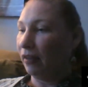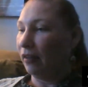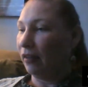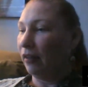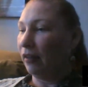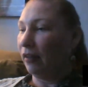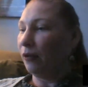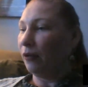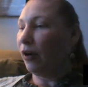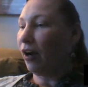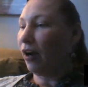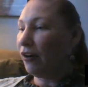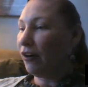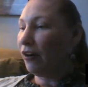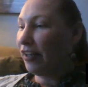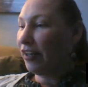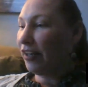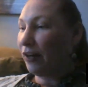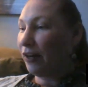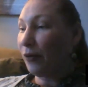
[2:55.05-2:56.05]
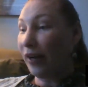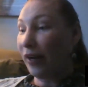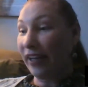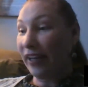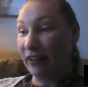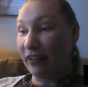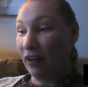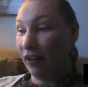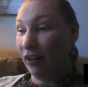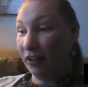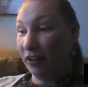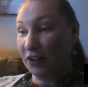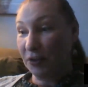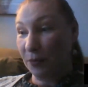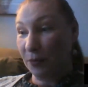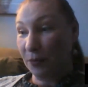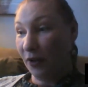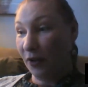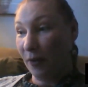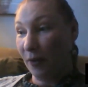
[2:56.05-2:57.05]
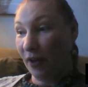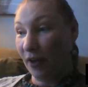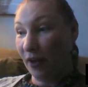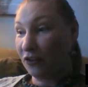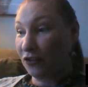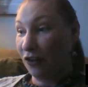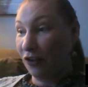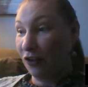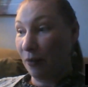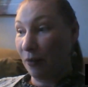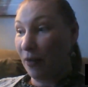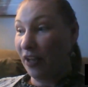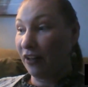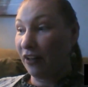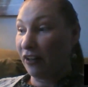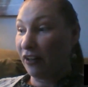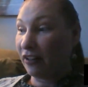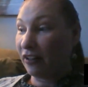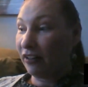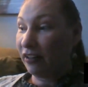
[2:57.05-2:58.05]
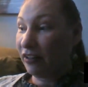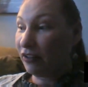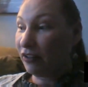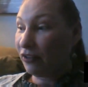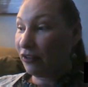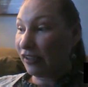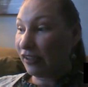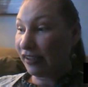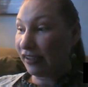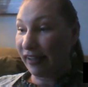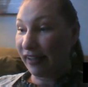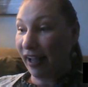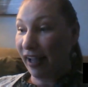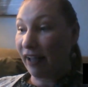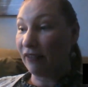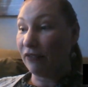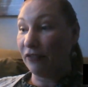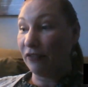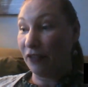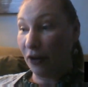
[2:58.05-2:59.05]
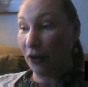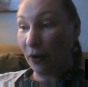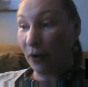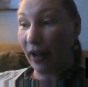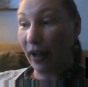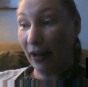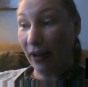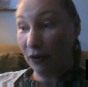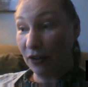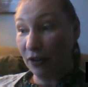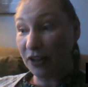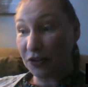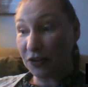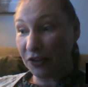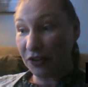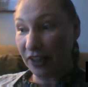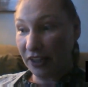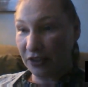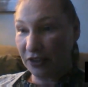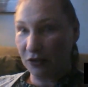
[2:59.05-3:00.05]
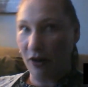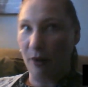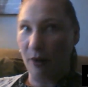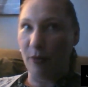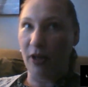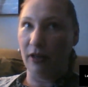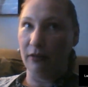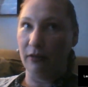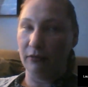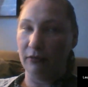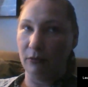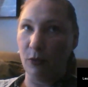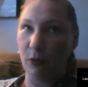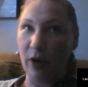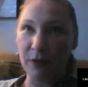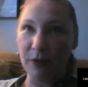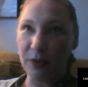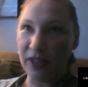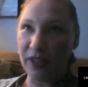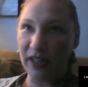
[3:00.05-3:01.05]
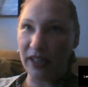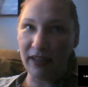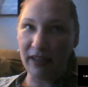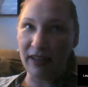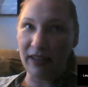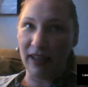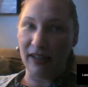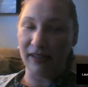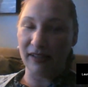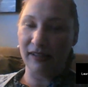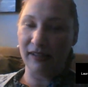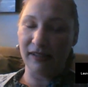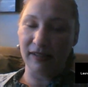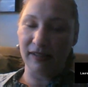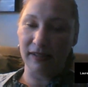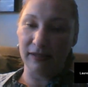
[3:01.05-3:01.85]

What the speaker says: We're already quite knowledgeable about trauma, and our clinical staff know how to treat trauma. Why do we need this?